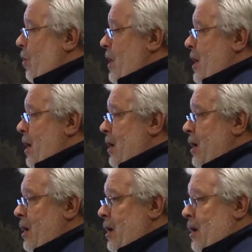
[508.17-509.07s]
Korea,
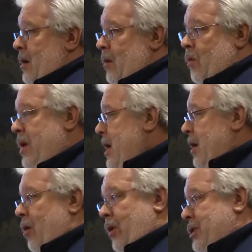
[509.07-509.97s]
we
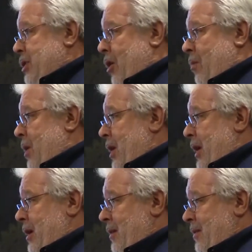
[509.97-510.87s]
ain't going to lend you no money.